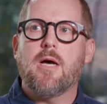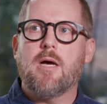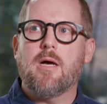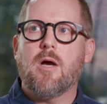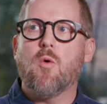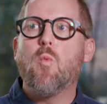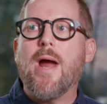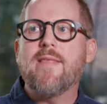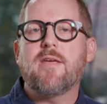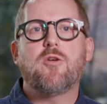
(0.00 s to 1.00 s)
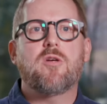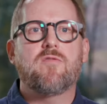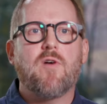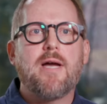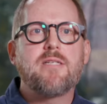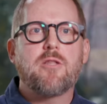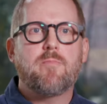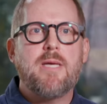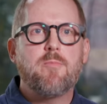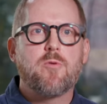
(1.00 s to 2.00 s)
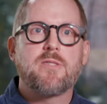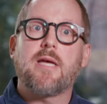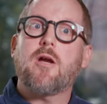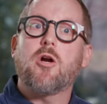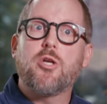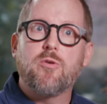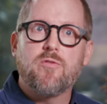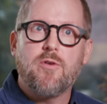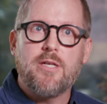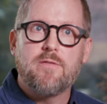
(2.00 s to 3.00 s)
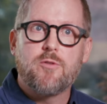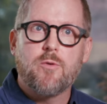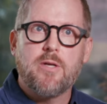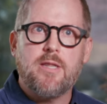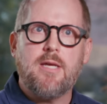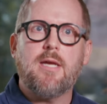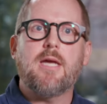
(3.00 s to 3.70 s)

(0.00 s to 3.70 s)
Uh, a way that you could find other people was like, are you a friend of Dorothy?